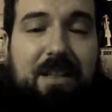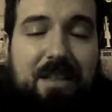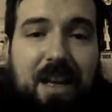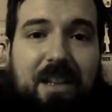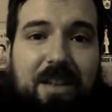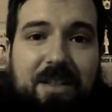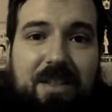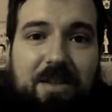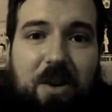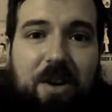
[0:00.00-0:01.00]
tell a good
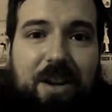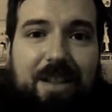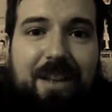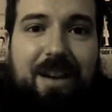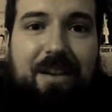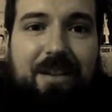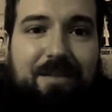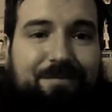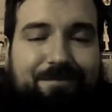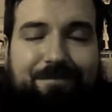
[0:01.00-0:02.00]
story in there, and